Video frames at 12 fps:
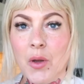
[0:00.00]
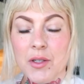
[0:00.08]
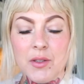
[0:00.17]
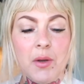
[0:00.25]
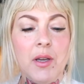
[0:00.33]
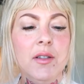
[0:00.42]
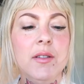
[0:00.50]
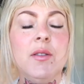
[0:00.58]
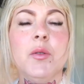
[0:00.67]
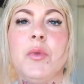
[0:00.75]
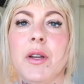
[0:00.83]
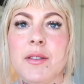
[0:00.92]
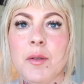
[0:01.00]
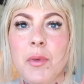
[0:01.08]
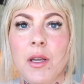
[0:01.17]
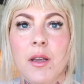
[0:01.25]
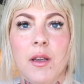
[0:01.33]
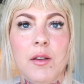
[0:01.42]
Okay, so here's the
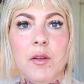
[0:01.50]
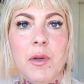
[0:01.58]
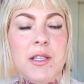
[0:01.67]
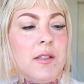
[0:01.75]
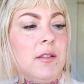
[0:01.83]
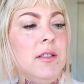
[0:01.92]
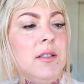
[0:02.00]
recipe. You basically